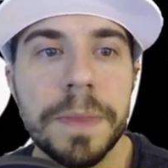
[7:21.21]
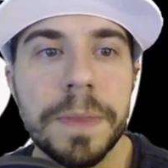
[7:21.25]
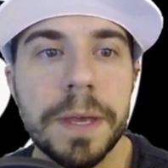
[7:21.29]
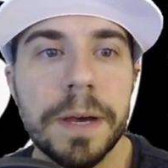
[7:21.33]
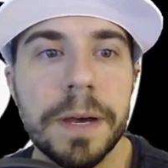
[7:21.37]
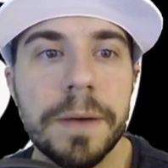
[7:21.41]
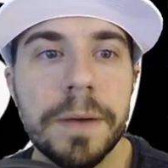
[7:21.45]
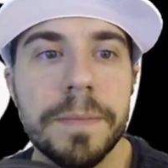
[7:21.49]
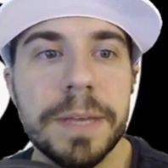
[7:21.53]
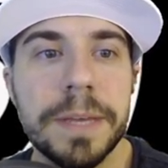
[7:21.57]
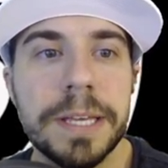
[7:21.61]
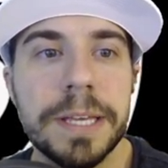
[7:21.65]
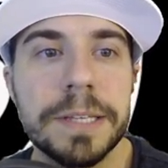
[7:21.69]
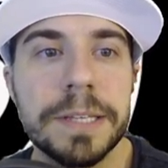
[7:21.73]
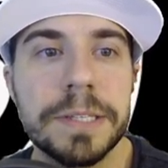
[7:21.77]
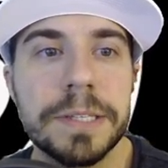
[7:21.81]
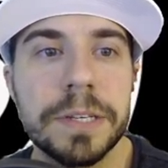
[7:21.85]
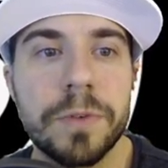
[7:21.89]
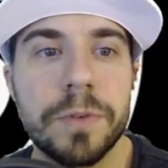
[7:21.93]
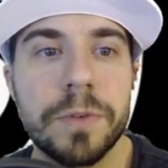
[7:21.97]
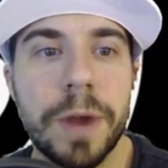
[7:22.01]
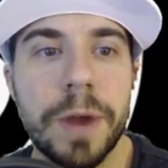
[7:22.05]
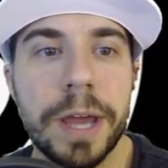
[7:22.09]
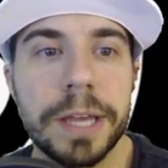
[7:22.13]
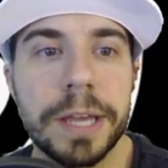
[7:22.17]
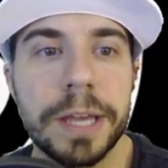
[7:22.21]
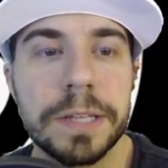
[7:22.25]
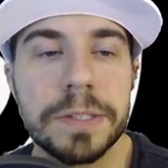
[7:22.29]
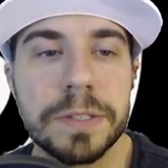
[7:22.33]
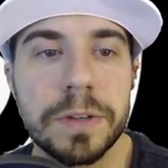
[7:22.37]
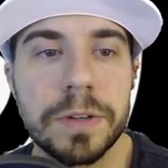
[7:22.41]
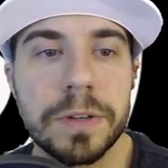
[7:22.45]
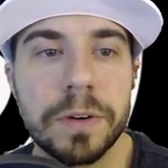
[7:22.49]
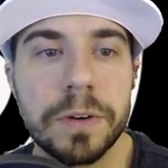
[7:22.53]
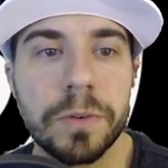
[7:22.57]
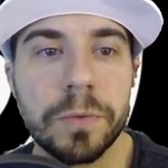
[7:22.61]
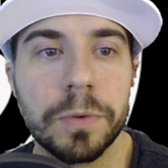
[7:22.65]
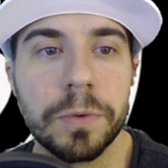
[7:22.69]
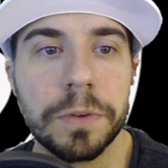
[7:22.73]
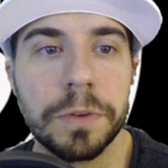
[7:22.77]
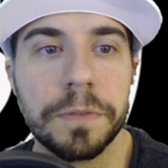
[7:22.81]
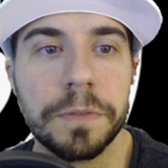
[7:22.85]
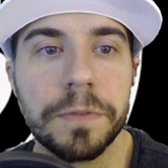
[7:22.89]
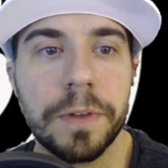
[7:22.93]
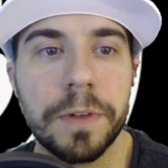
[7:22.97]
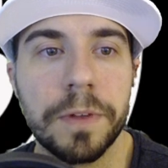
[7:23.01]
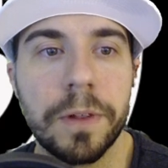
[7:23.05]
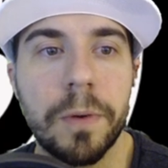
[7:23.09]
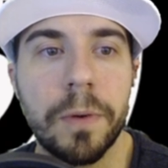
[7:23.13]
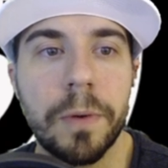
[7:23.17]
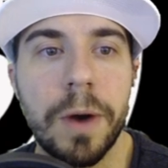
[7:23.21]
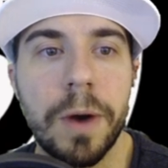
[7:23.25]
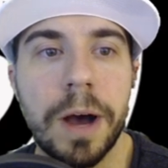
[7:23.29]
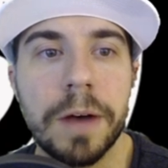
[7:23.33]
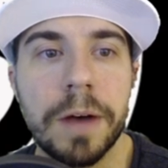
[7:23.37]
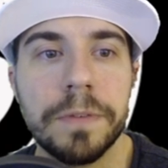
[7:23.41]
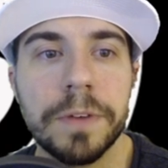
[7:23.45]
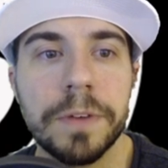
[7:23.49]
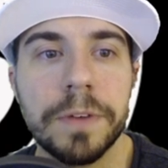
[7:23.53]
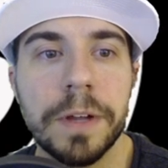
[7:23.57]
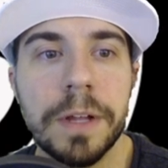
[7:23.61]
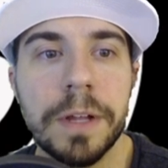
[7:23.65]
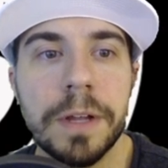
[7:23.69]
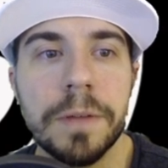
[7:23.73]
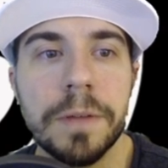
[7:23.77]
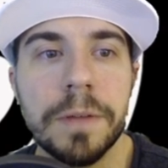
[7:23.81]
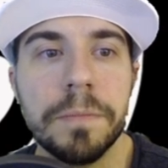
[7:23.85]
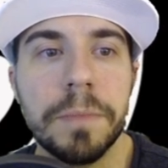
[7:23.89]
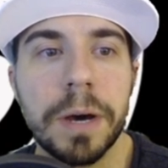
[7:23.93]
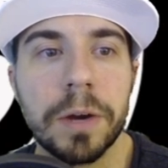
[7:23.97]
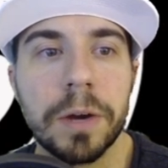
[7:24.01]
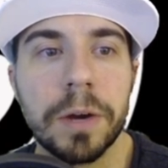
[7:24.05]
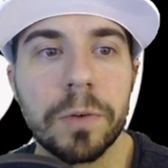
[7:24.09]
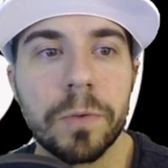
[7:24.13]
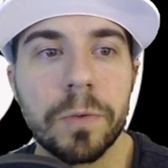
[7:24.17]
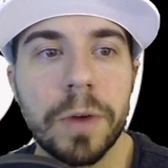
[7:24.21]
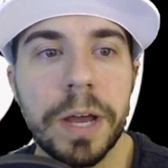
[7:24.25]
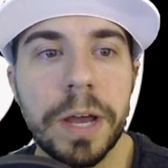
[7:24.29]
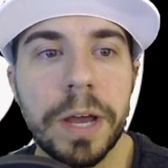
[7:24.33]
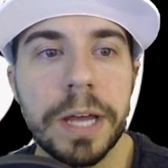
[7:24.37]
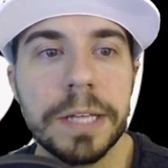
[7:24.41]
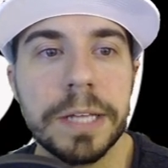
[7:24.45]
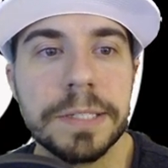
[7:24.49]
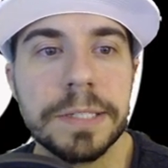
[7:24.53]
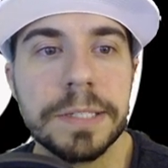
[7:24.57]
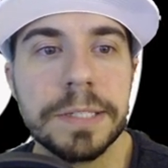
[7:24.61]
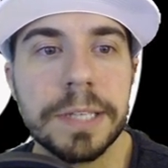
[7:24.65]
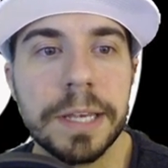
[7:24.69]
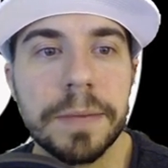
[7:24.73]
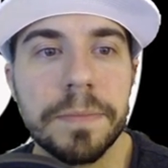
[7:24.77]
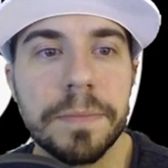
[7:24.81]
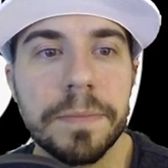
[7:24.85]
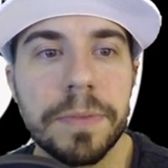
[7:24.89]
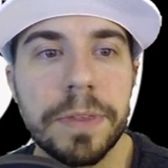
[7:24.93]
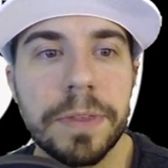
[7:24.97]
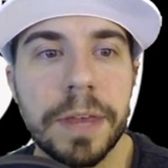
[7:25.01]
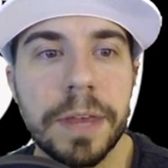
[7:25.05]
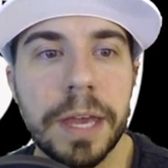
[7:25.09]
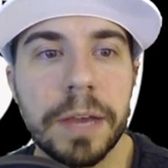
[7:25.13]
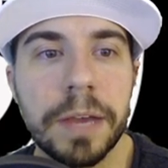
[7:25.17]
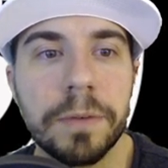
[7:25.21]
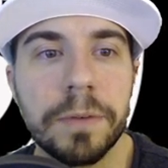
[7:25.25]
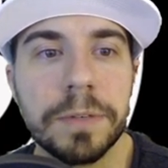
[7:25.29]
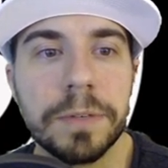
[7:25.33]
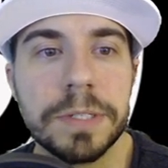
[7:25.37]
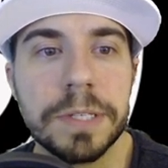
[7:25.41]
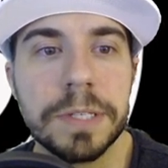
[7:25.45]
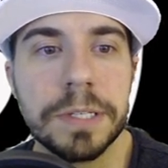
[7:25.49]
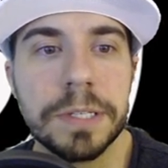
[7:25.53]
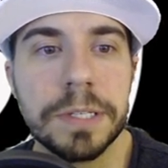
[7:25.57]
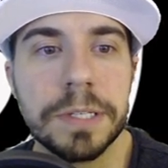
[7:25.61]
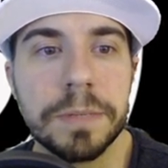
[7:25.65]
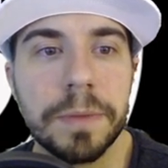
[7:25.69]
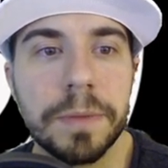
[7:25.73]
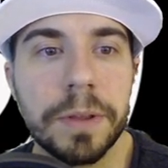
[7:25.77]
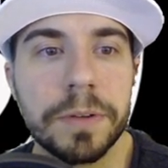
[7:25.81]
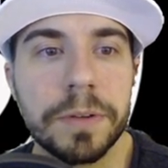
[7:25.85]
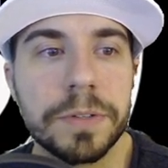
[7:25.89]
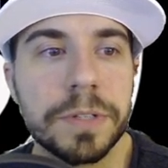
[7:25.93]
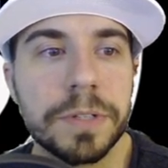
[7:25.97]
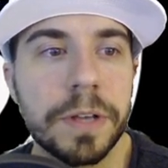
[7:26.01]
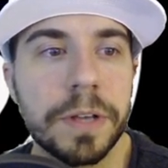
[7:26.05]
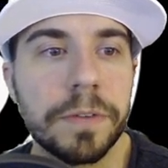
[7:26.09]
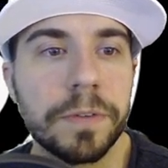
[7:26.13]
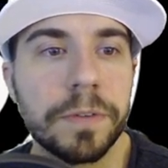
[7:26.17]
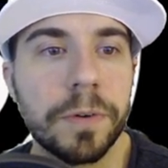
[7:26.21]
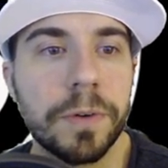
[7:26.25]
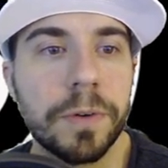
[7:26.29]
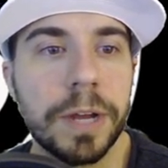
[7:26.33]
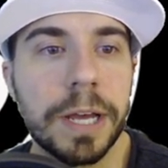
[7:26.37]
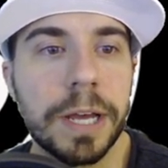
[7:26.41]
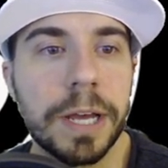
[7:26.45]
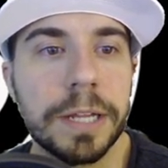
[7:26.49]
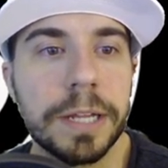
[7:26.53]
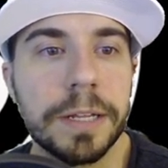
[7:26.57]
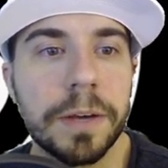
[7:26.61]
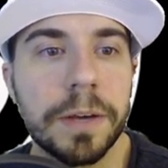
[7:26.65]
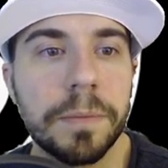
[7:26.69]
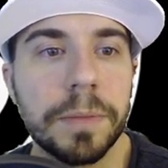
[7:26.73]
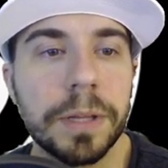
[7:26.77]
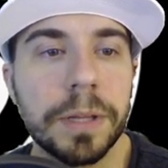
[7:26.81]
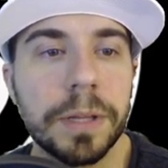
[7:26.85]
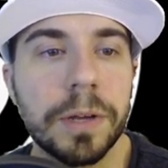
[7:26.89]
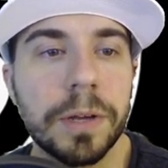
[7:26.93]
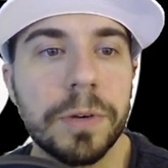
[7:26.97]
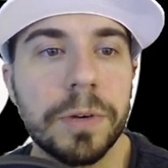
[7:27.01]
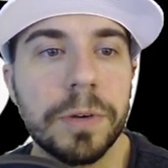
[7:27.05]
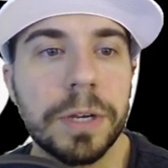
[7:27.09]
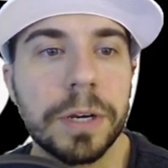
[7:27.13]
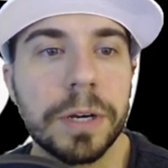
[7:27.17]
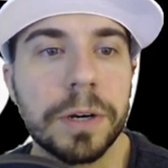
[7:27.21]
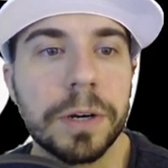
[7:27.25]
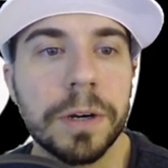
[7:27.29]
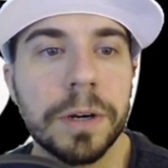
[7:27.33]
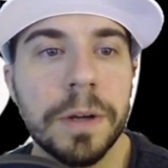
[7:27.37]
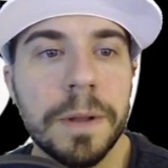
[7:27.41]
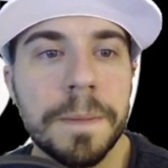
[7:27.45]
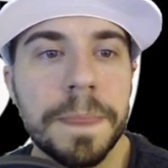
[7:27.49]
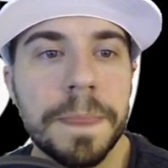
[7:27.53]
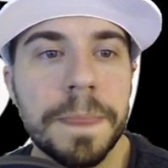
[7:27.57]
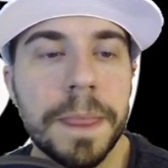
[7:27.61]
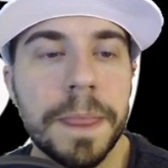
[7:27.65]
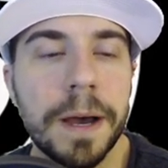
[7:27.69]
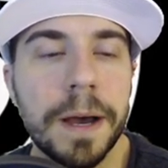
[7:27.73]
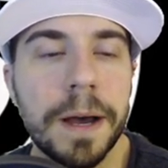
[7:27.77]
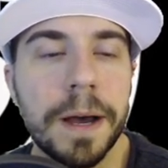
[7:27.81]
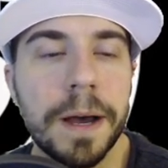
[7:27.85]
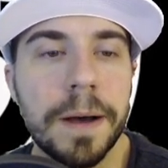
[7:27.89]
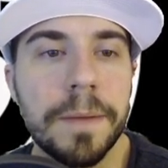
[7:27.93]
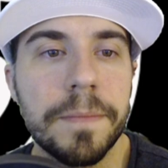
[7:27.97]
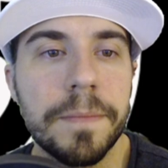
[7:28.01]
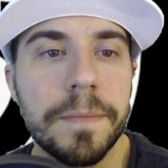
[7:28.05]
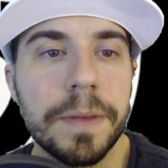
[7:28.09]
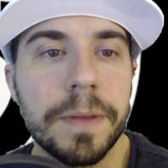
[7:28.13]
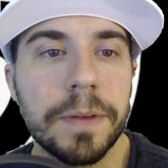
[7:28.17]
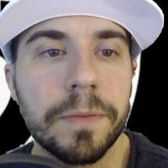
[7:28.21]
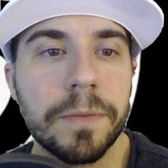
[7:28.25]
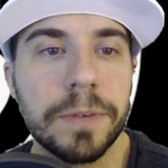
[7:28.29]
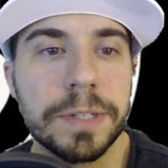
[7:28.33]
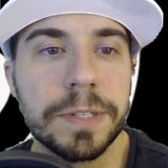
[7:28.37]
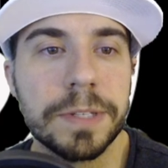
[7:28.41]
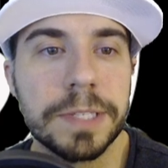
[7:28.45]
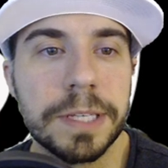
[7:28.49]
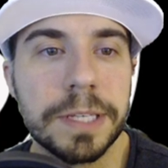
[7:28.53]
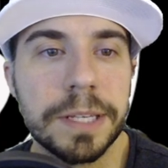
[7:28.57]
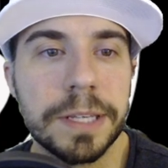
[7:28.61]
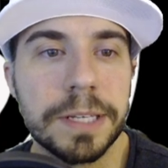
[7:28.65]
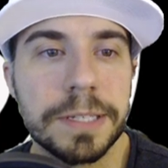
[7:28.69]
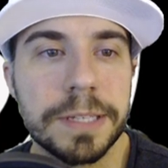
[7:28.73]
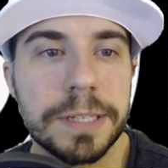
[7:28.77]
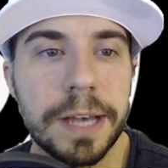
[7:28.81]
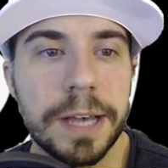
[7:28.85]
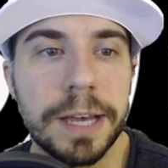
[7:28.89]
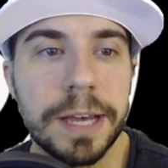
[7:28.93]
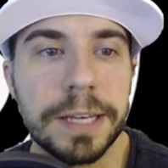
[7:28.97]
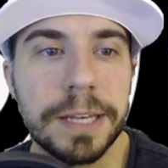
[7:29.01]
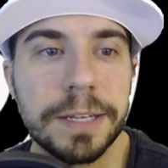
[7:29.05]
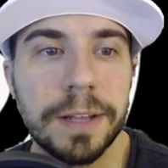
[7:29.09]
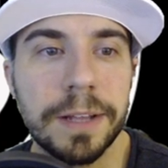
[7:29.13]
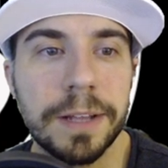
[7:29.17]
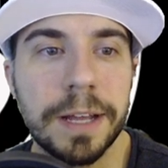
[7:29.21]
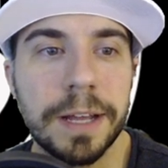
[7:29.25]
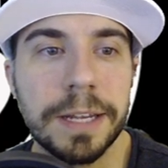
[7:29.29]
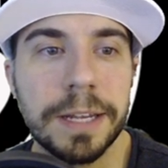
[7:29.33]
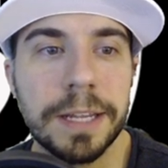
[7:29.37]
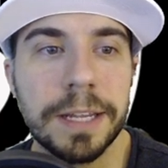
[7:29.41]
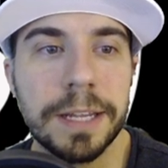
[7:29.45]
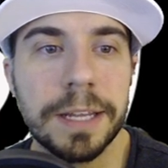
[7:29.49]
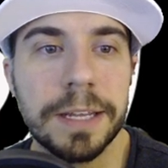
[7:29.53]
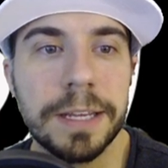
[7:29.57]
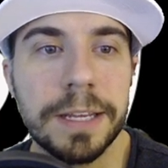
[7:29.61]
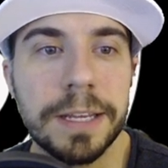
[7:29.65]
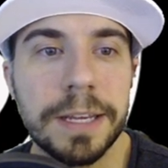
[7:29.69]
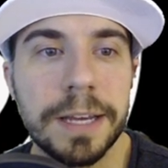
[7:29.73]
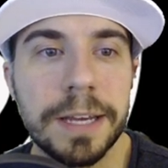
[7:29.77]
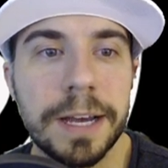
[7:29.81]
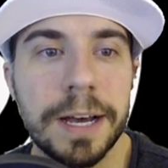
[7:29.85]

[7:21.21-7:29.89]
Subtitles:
Izzet Dragon's starting to really follow off. Mono red, same thing. We see some other stuff going on down below here. We see the cycle on the